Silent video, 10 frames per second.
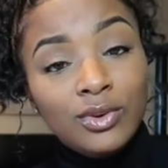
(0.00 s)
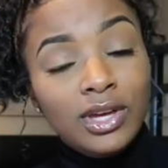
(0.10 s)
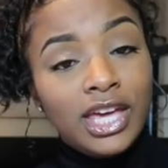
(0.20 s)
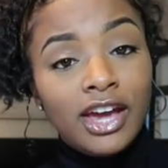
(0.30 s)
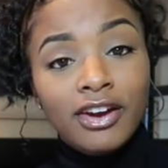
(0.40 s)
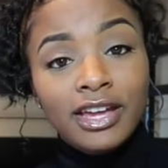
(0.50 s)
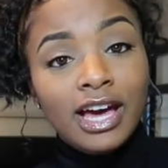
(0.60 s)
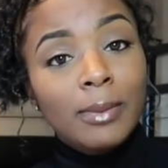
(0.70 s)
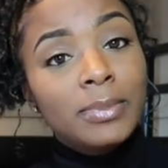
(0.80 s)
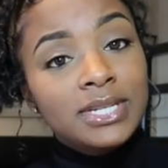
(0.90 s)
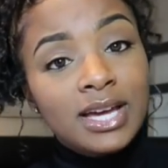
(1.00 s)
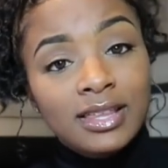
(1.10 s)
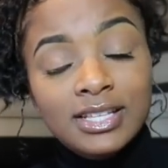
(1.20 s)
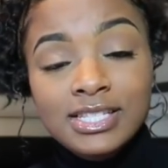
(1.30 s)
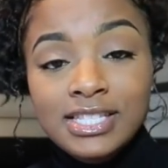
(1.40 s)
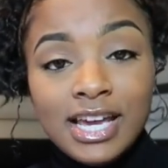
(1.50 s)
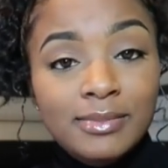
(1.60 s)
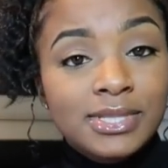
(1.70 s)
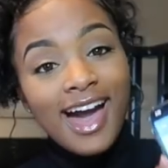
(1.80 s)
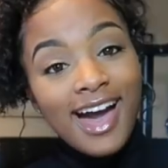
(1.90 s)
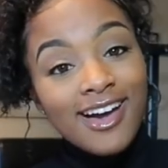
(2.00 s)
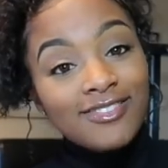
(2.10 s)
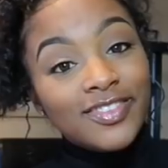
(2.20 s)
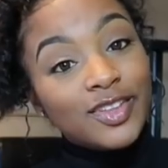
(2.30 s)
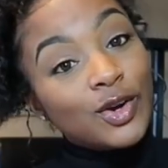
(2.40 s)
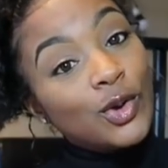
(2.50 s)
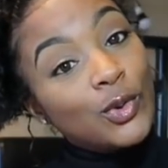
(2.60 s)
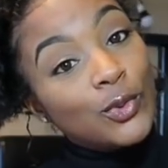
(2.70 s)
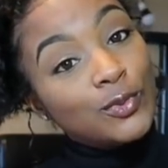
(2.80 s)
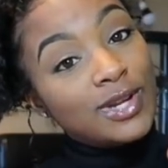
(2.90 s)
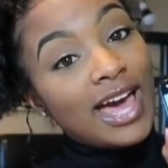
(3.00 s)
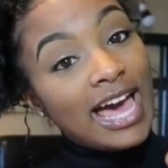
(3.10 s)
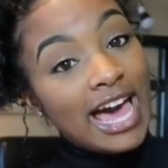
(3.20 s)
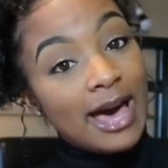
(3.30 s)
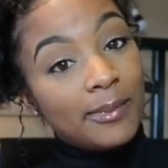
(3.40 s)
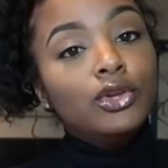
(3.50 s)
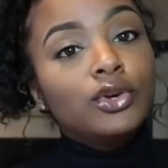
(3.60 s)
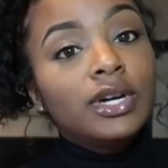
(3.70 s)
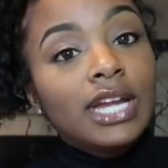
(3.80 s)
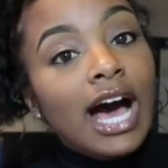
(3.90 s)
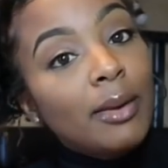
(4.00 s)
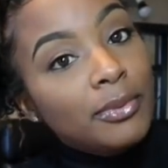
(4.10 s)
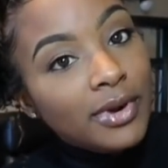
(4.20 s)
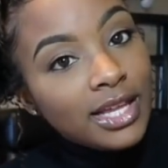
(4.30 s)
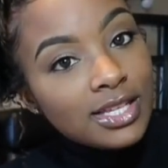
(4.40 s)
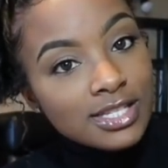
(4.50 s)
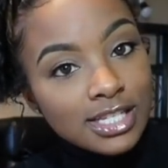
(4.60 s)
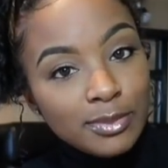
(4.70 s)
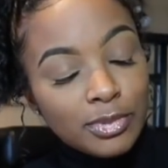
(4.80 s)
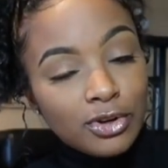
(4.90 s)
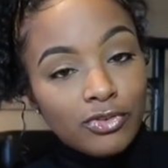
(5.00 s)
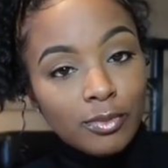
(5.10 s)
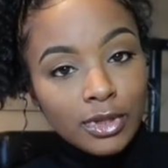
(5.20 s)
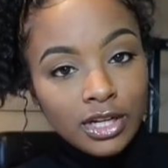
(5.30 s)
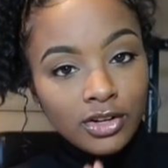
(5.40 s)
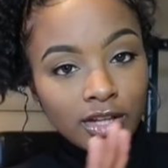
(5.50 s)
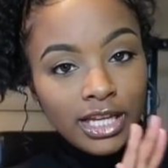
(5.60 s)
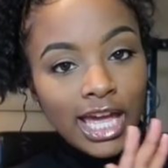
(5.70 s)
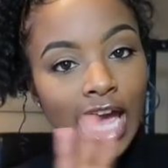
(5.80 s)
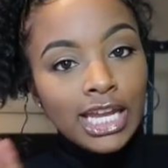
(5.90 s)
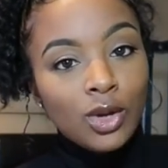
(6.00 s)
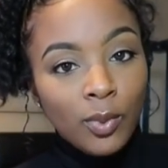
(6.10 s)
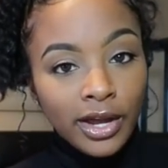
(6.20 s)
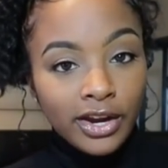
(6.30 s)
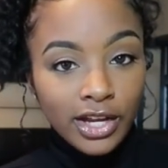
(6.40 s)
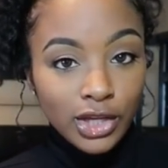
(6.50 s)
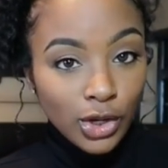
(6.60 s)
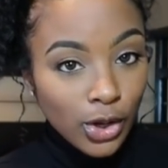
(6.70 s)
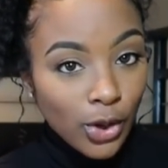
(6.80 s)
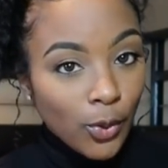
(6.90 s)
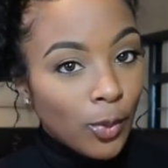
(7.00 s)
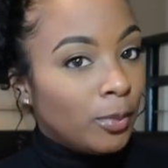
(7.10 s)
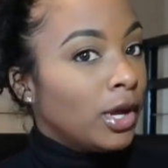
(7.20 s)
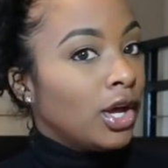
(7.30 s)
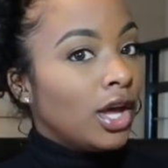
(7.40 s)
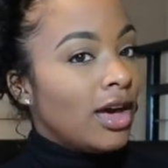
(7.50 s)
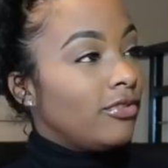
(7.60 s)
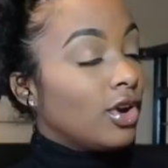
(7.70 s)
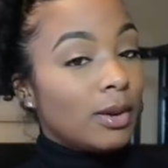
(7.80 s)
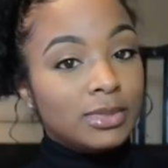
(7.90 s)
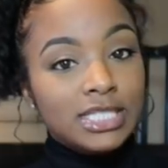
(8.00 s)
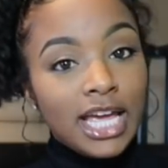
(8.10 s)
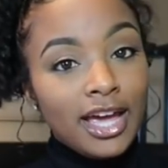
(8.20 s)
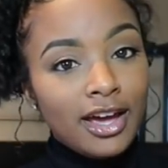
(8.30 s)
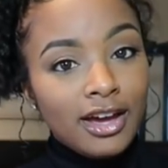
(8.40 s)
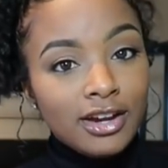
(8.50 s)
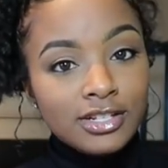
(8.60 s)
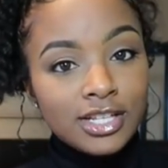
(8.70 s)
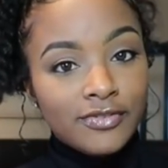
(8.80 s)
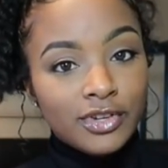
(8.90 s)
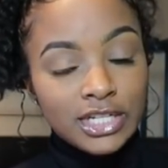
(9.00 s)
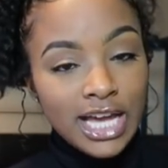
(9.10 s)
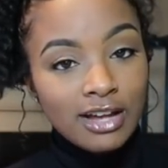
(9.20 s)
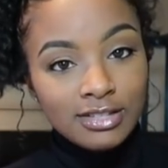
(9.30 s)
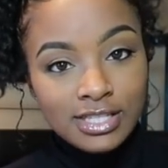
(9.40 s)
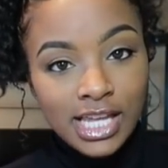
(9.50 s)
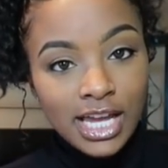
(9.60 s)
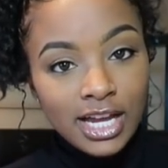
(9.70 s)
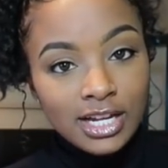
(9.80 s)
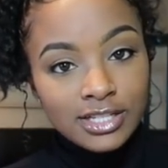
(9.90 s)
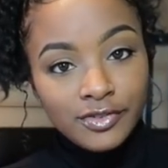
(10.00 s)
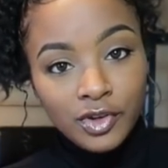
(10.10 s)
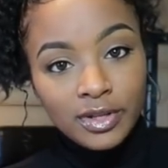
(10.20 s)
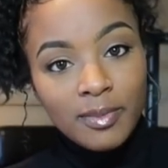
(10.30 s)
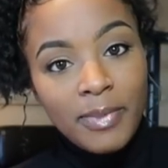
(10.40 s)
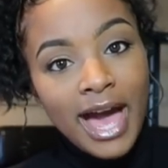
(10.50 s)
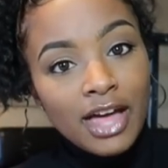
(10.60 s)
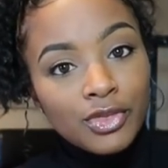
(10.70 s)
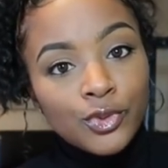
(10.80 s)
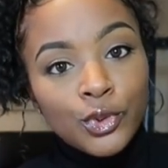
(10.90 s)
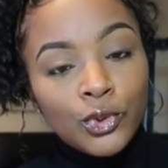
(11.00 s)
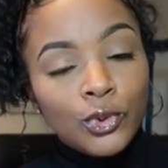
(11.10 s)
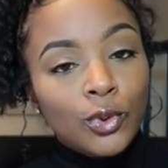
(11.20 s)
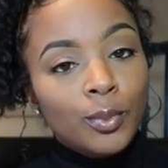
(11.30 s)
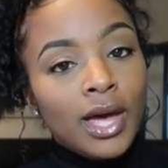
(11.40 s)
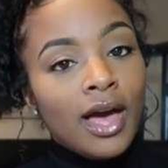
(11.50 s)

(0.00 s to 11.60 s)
You can carry up and down the steps. Have their own app you can operate the sleeper from literally anywhere in your home. If you're upstairs, if you're downstairs, if you're in the bathroom,